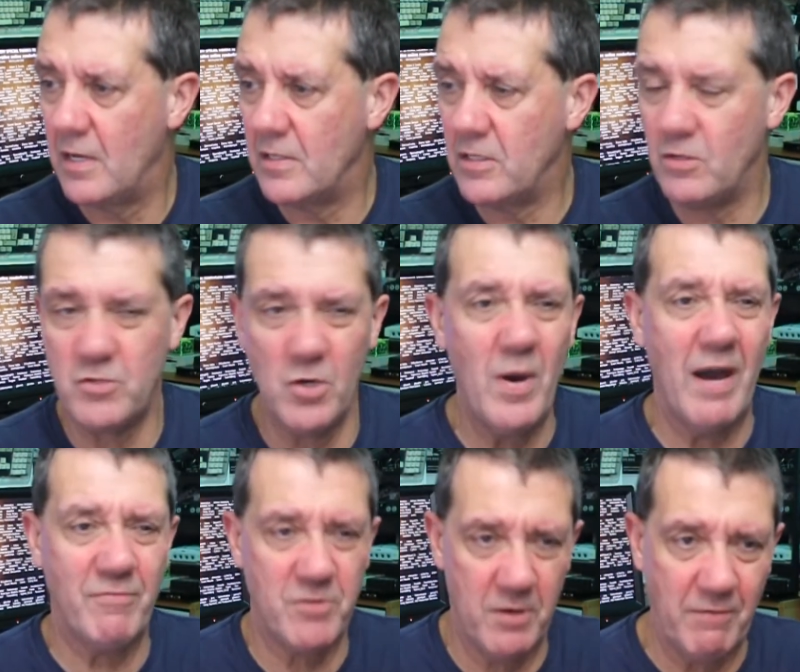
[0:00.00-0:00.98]
You do
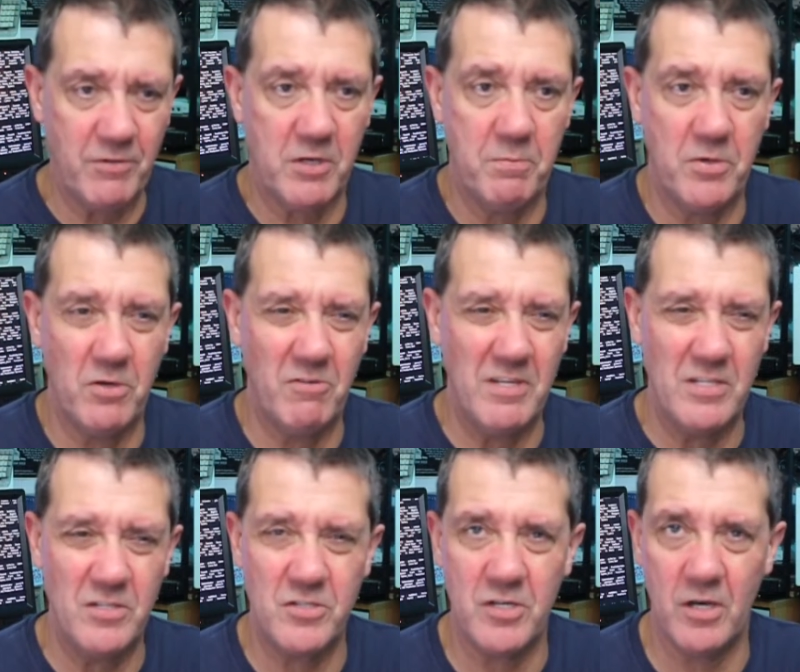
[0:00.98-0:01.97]
have to have the computer
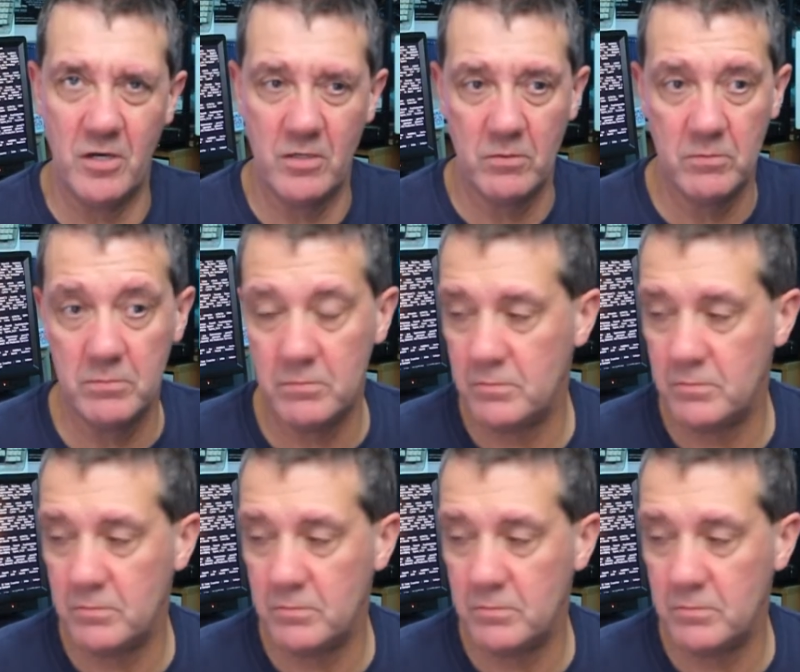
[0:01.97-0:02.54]
internal.